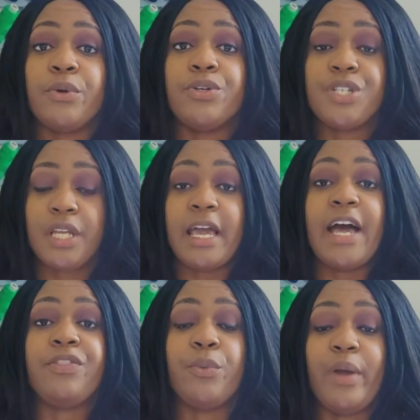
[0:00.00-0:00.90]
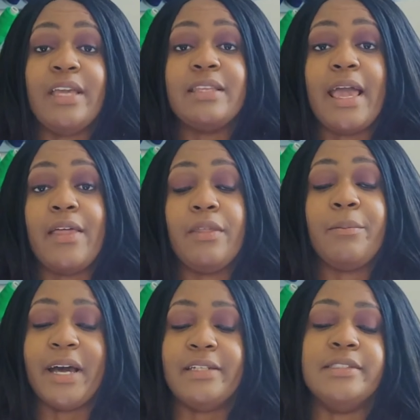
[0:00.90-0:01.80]
ruching at the waist and the
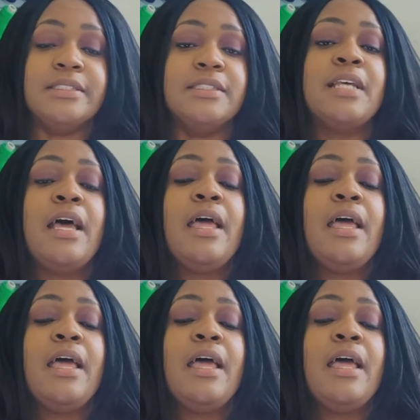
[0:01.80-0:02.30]
buttons.